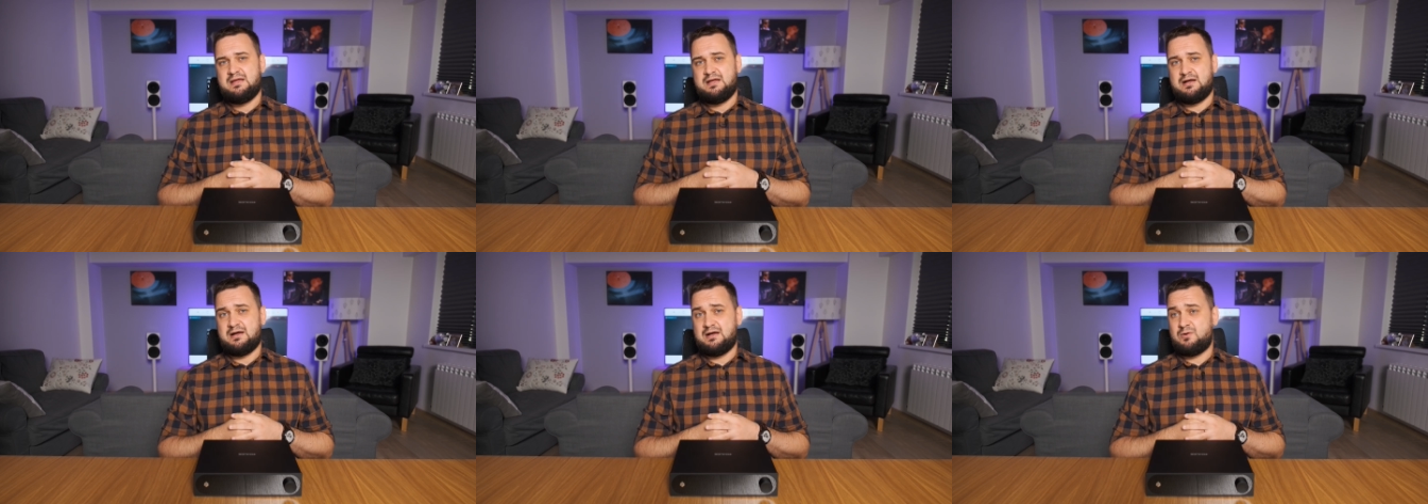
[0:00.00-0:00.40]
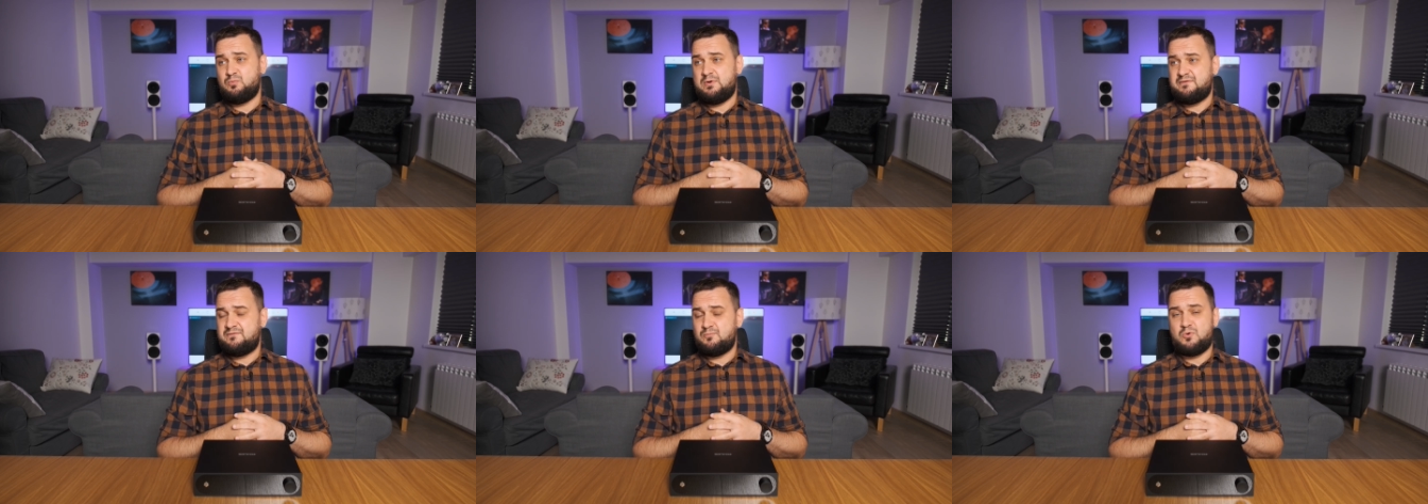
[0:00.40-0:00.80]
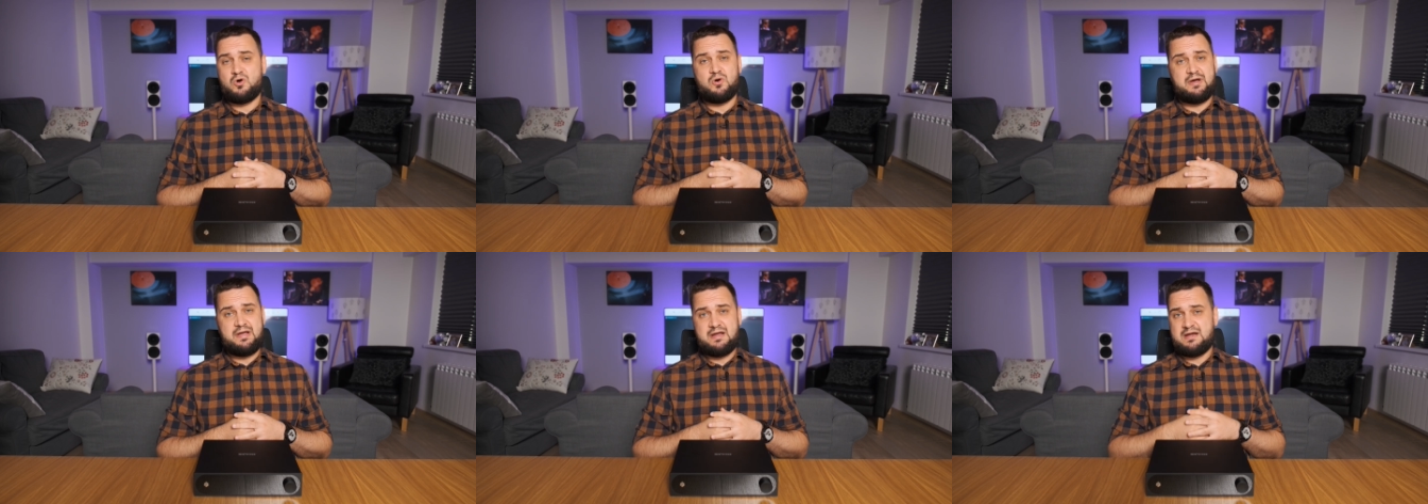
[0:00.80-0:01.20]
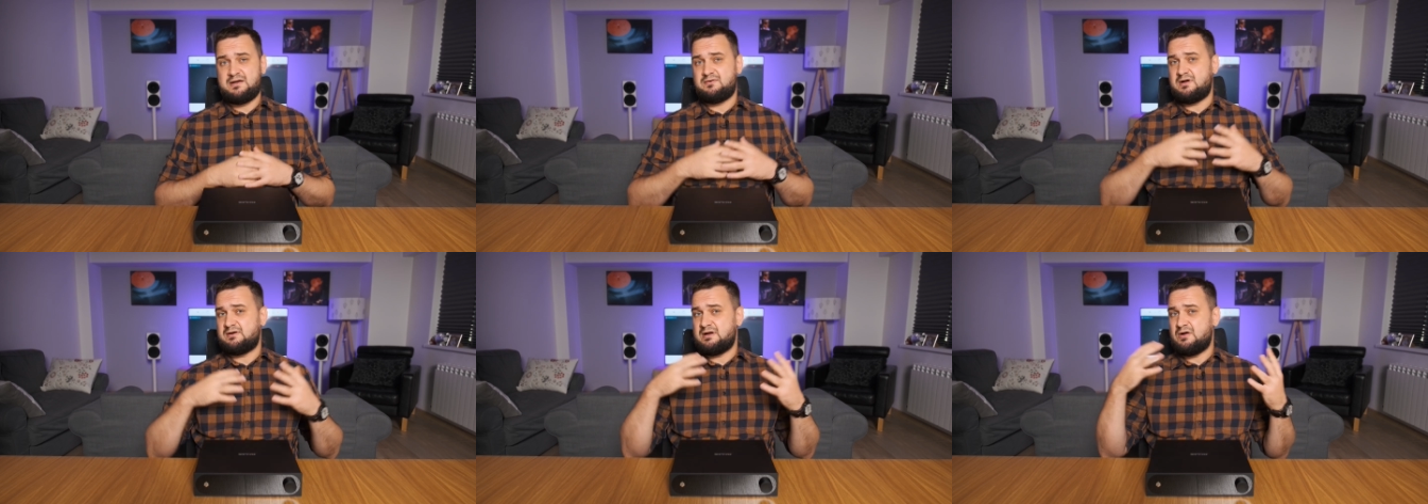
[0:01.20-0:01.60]
with more
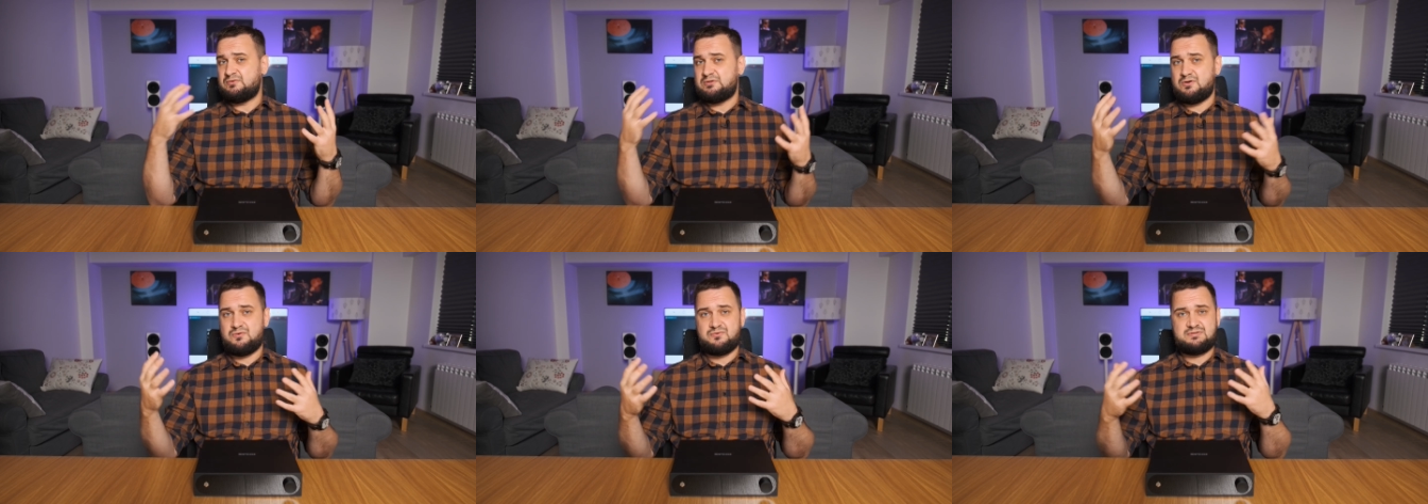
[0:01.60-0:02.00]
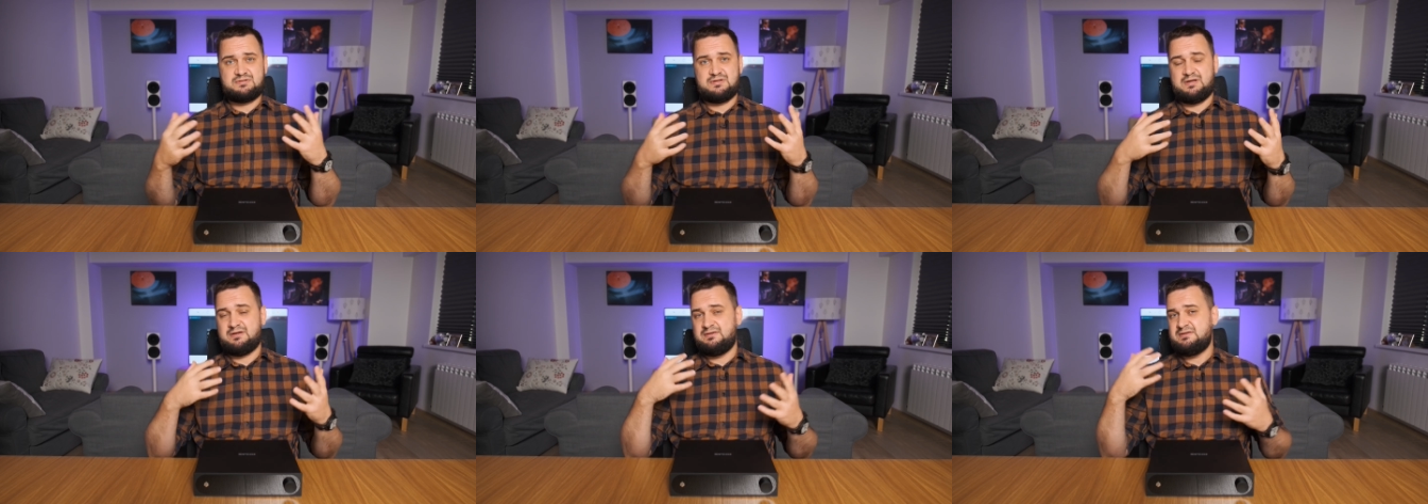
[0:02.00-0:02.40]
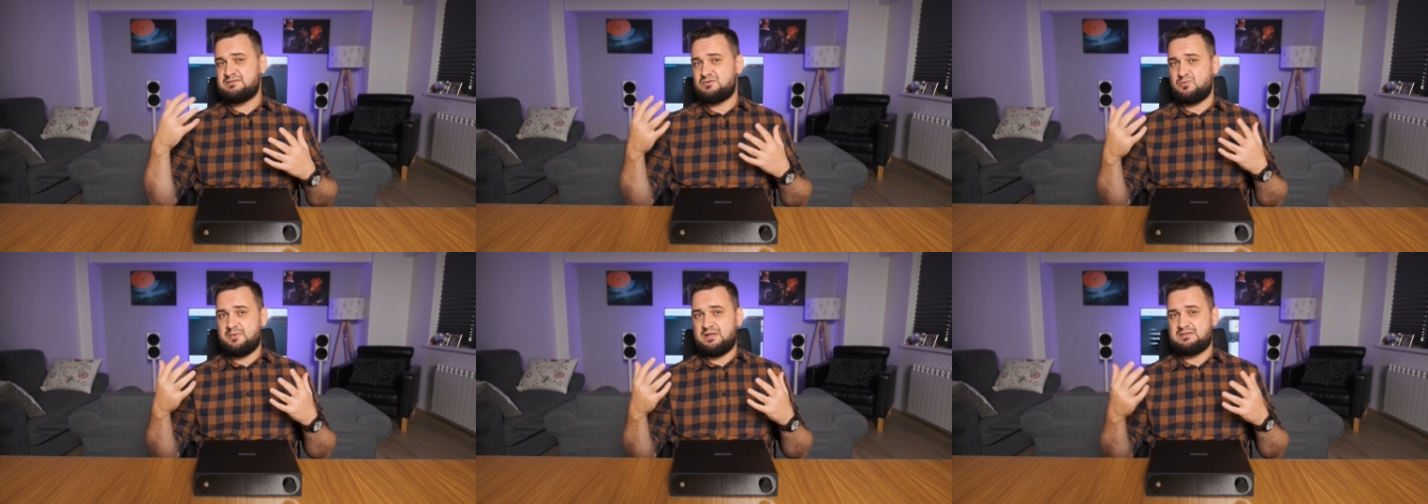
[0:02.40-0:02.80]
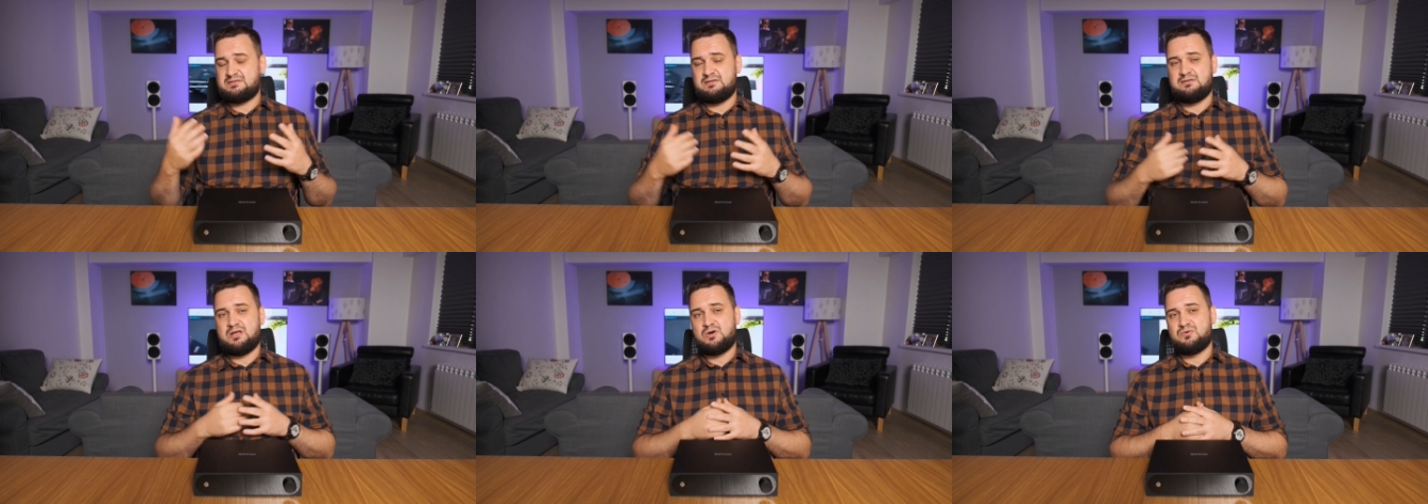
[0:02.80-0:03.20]
air around those instruments
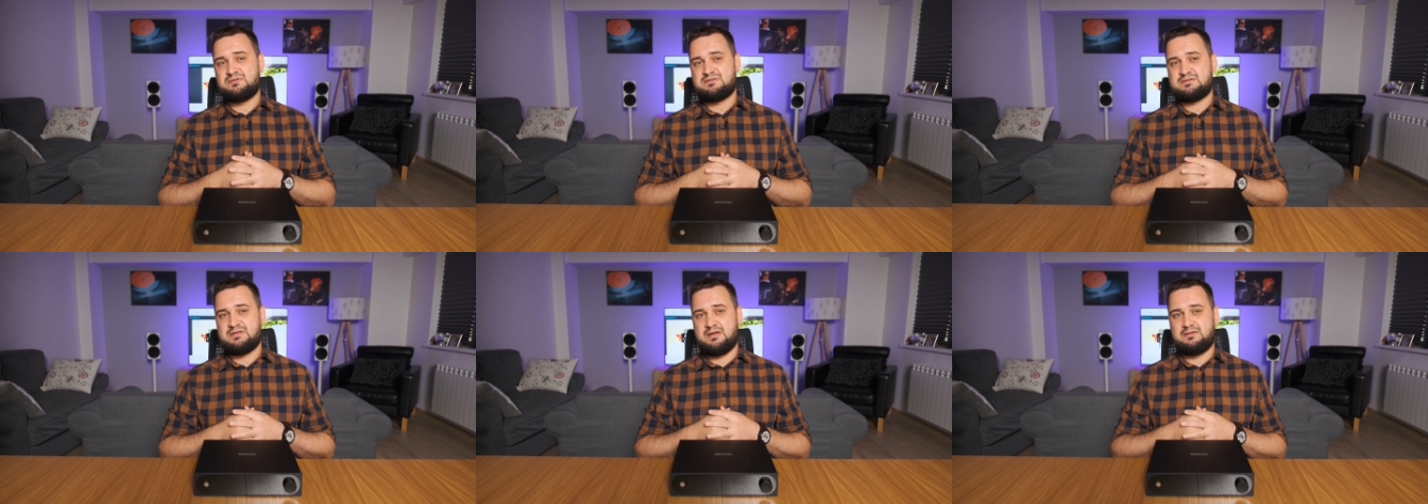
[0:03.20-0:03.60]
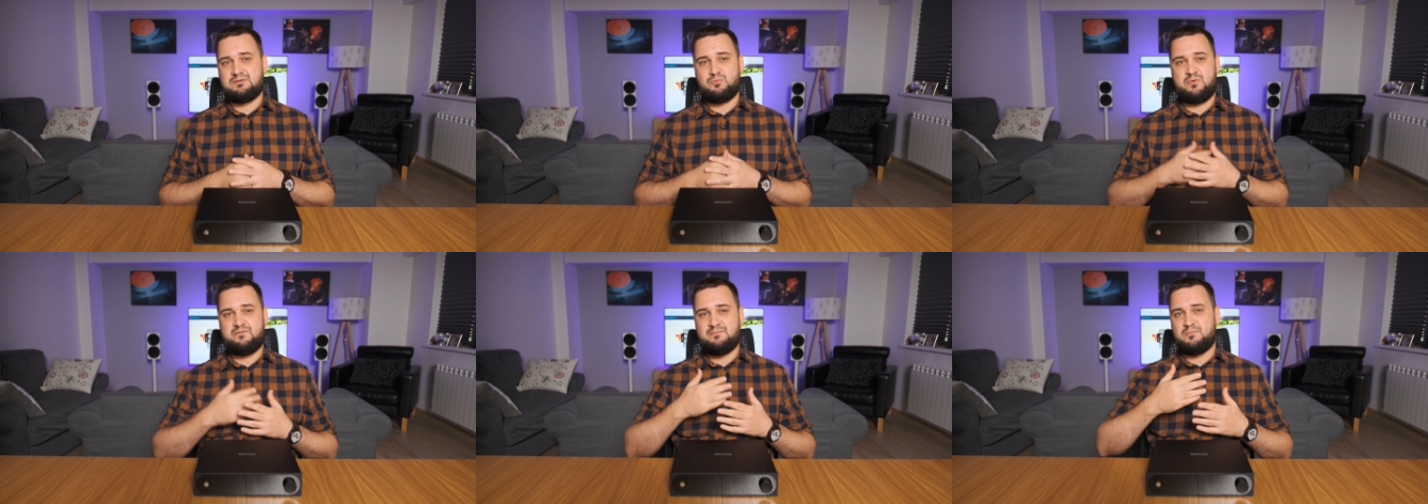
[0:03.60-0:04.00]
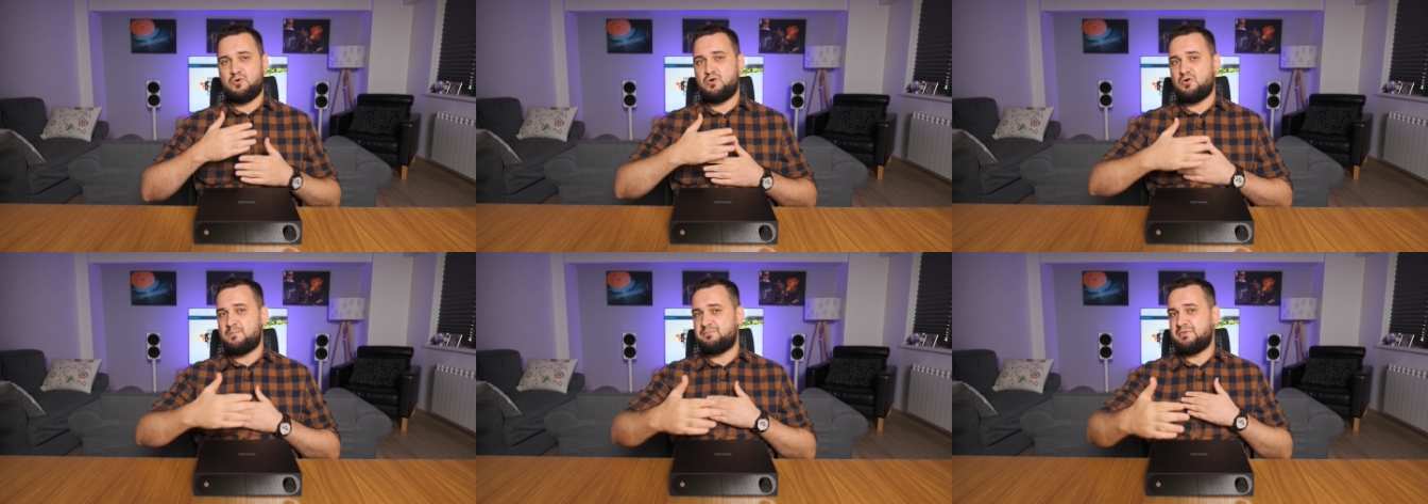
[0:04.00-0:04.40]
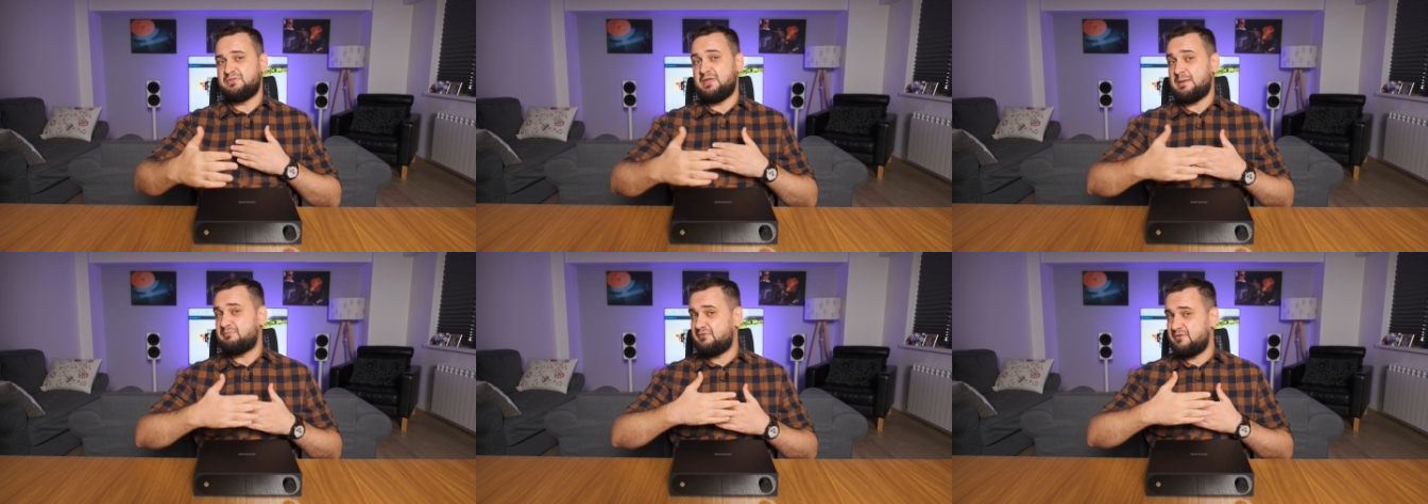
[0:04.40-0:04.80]
and notes and with more
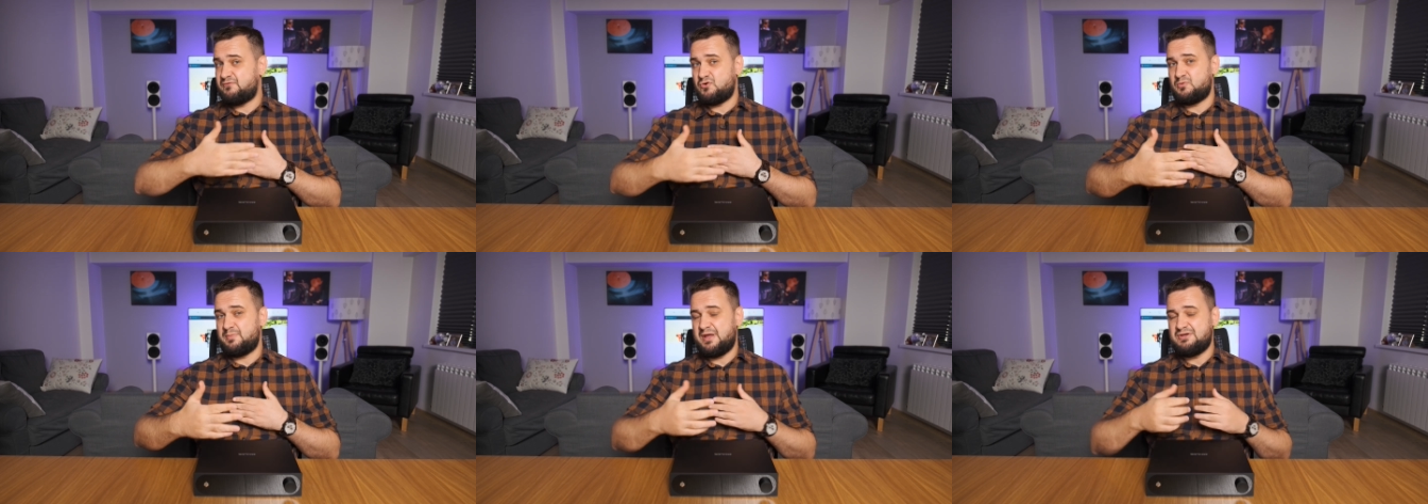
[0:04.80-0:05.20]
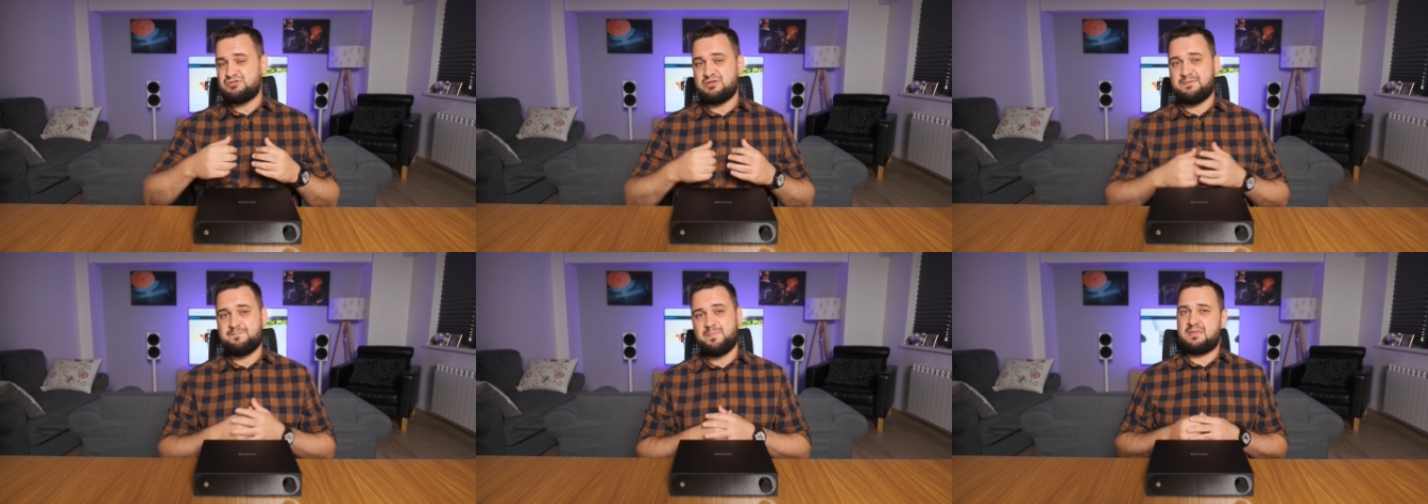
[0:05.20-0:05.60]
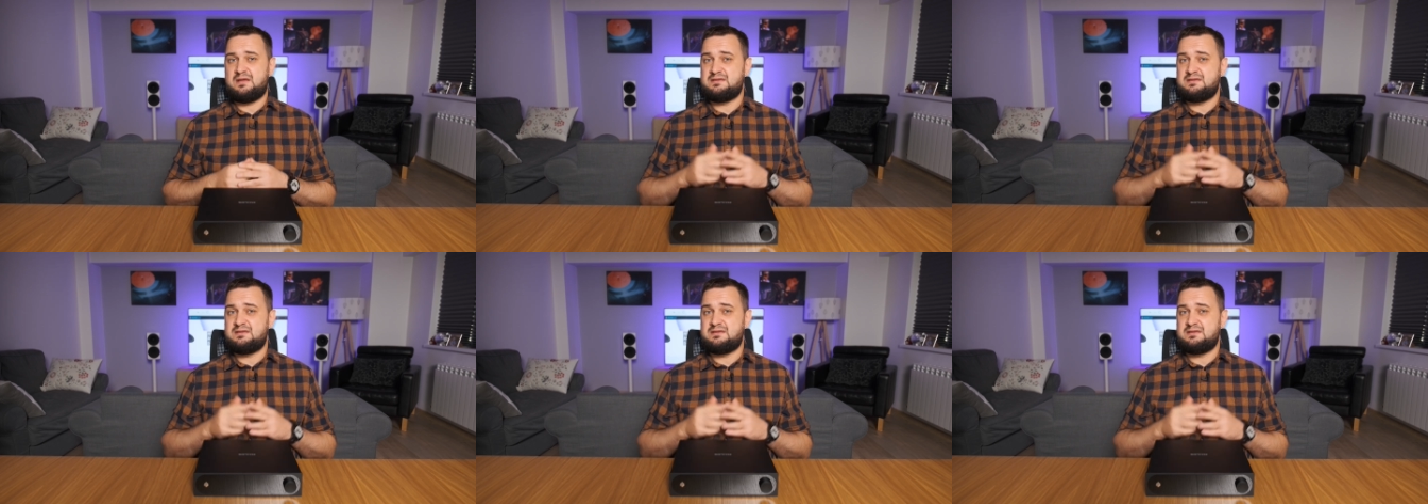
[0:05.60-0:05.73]
depth information.